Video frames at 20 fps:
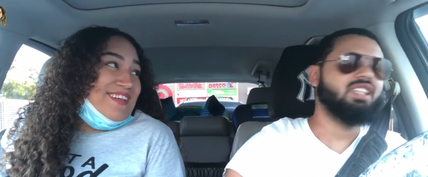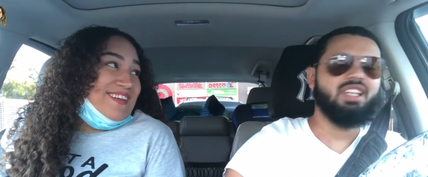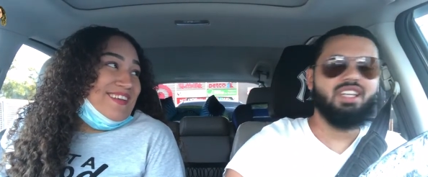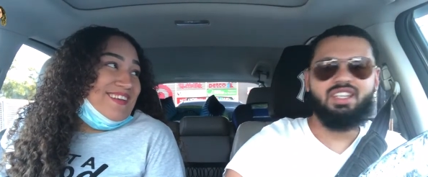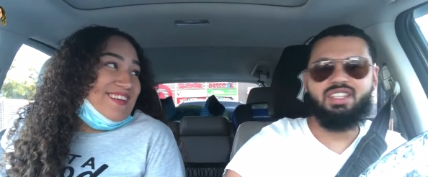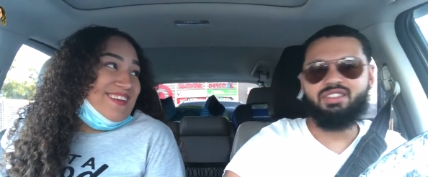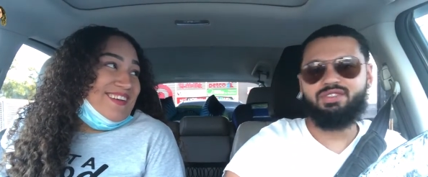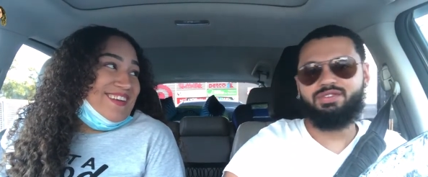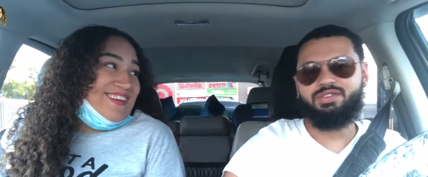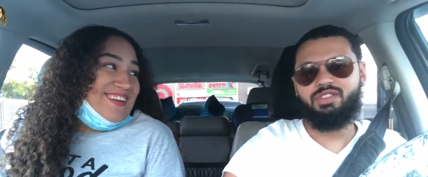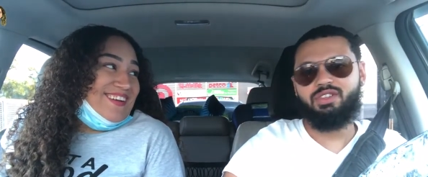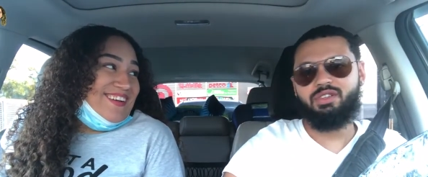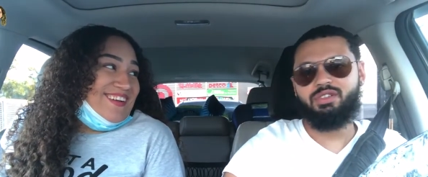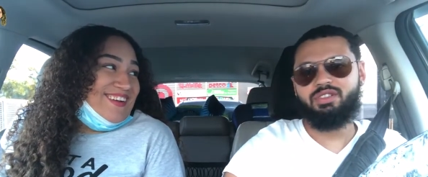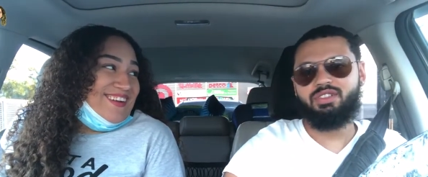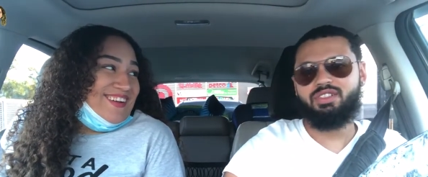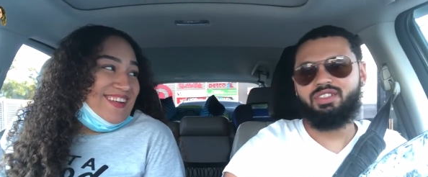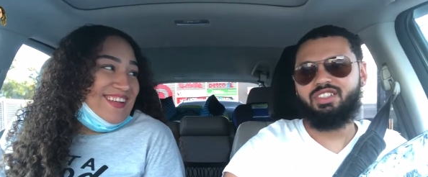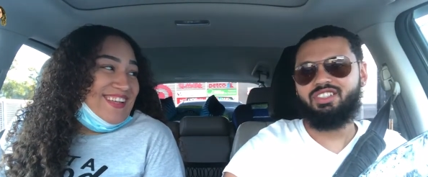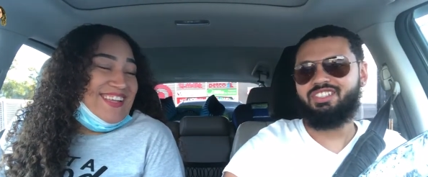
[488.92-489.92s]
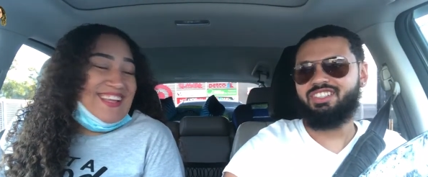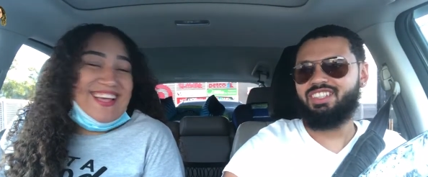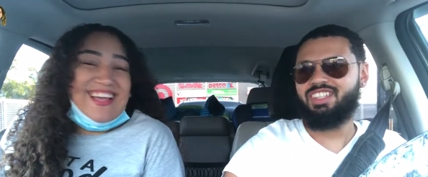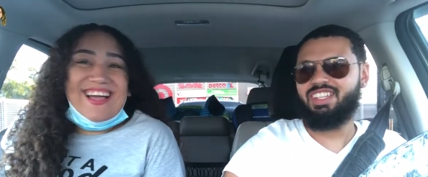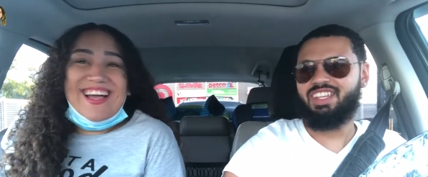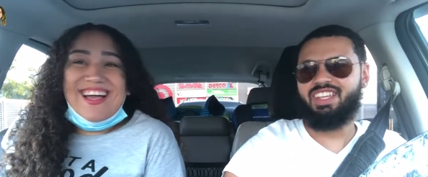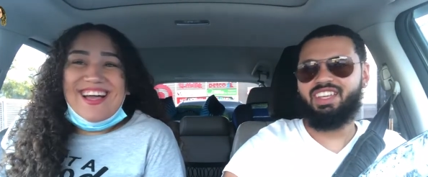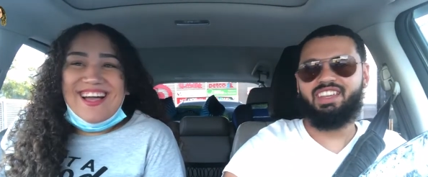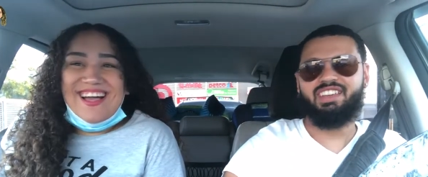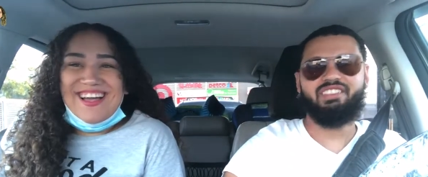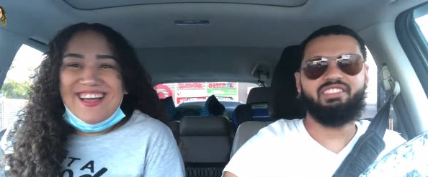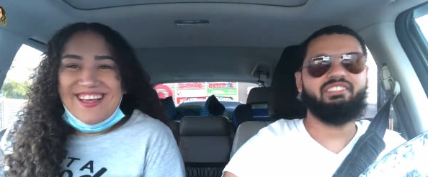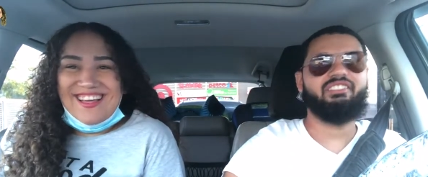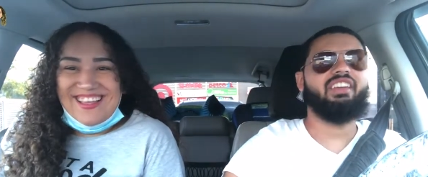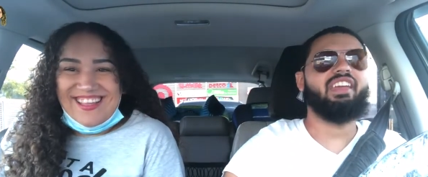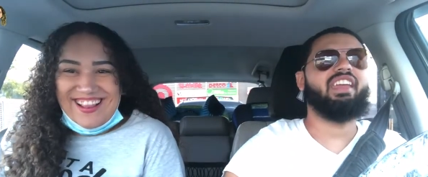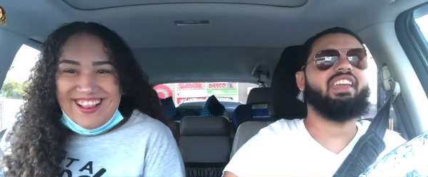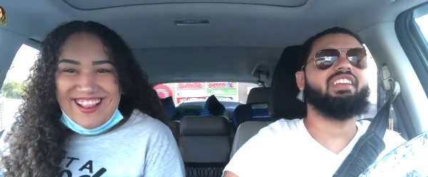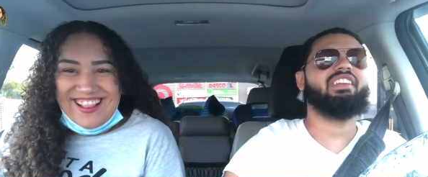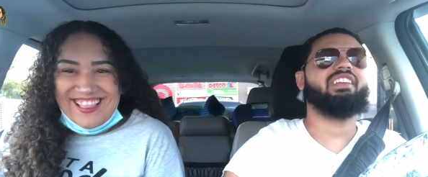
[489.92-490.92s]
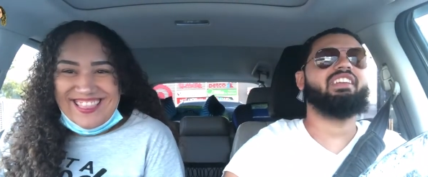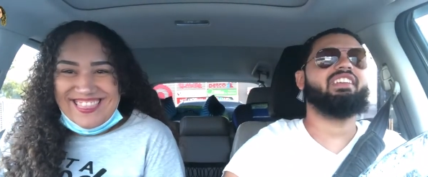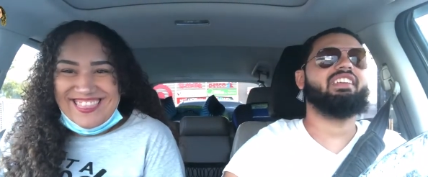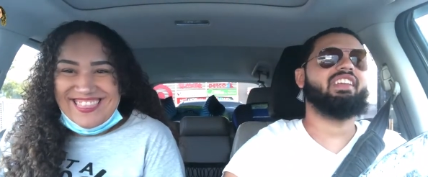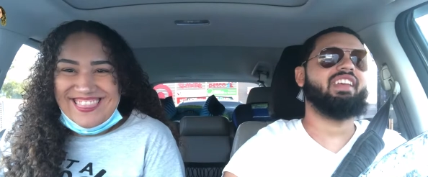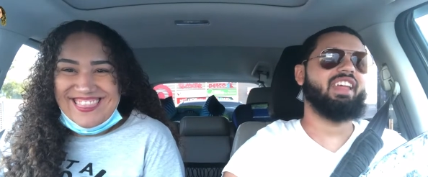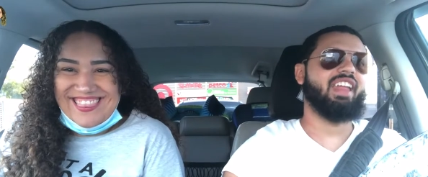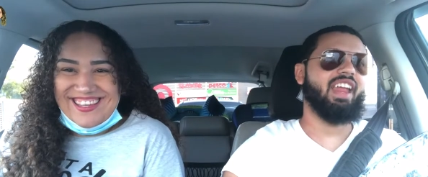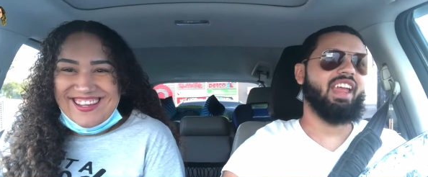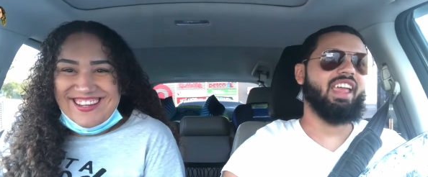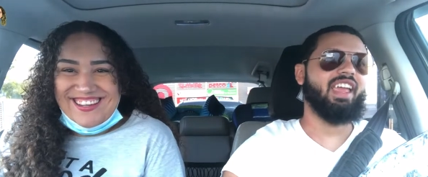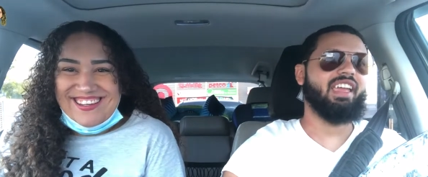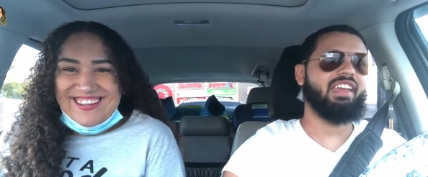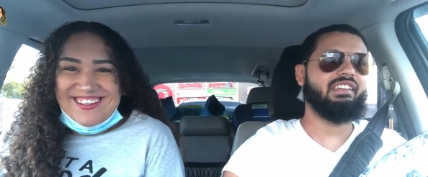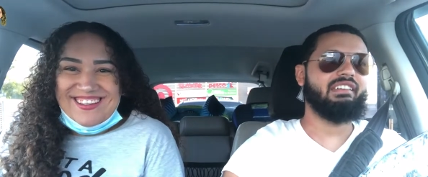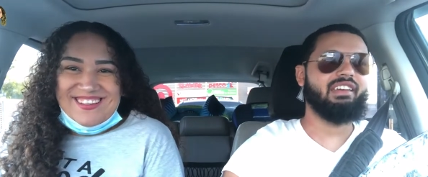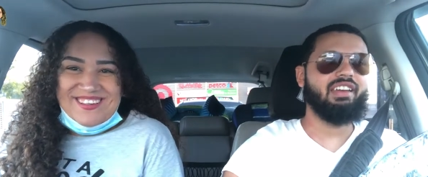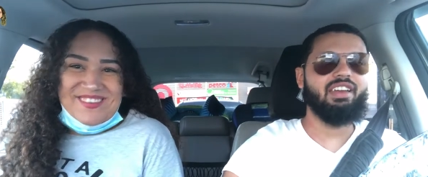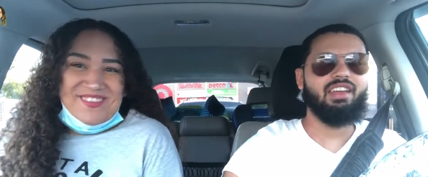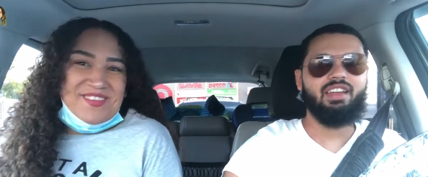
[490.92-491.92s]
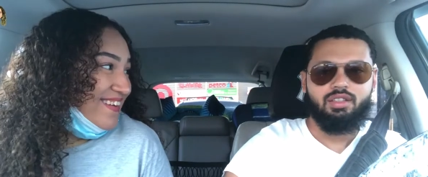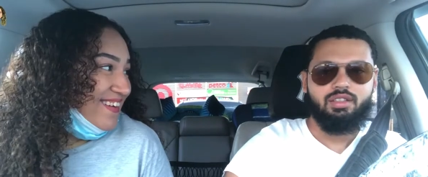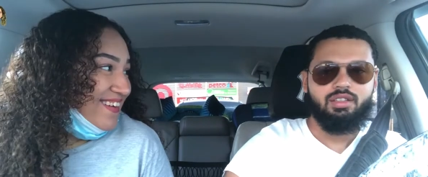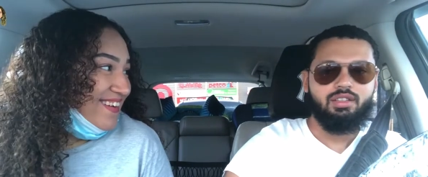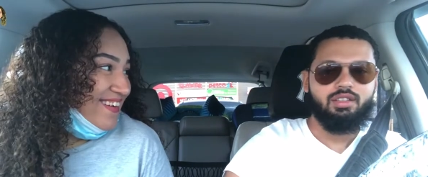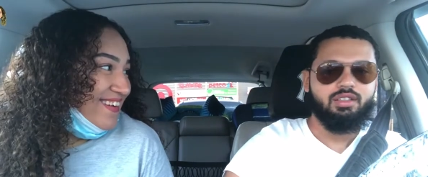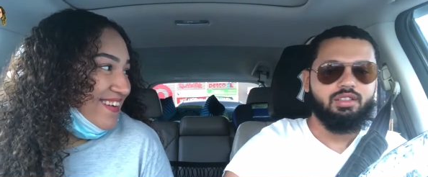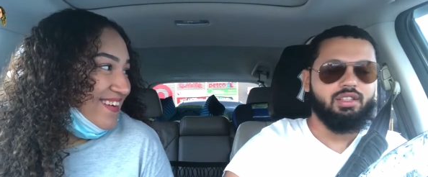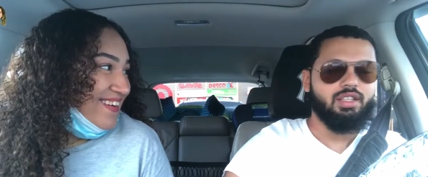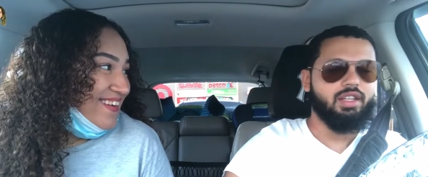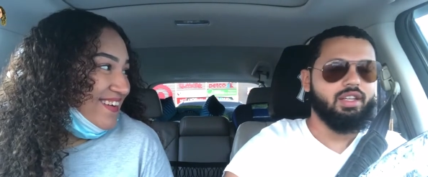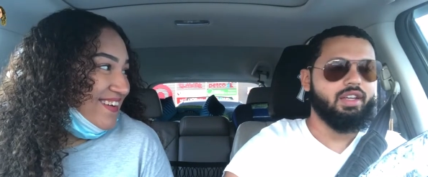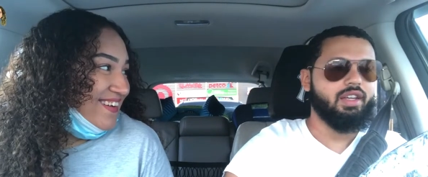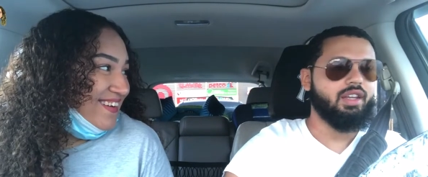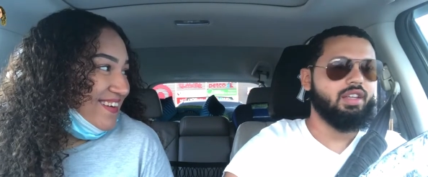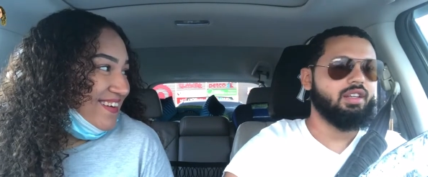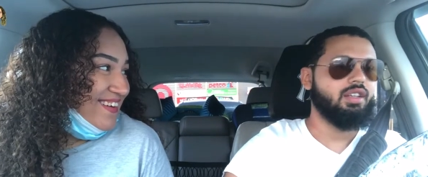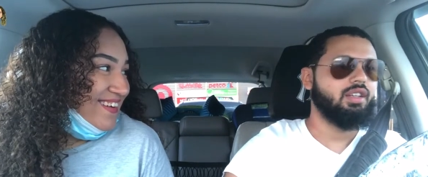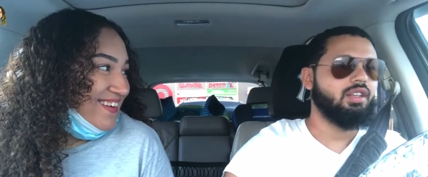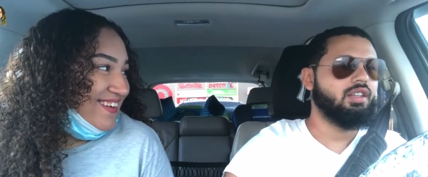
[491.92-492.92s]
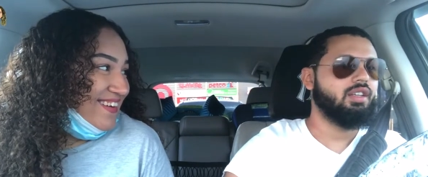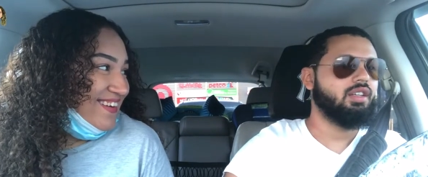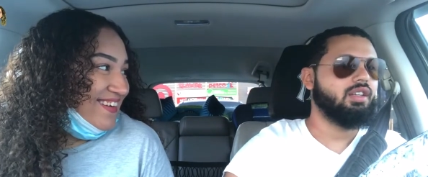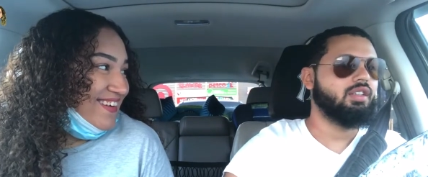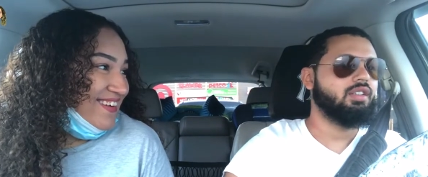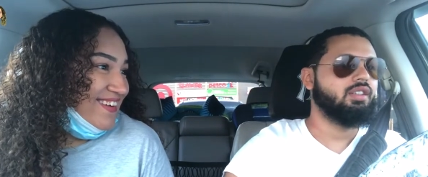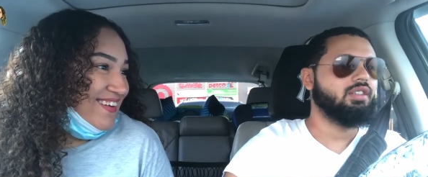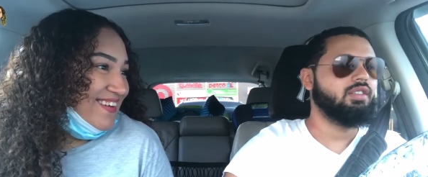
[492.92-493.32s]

Speaker 1: Yeah, he's flirting. Oh, you ain't fancy, Jay. Get out of here.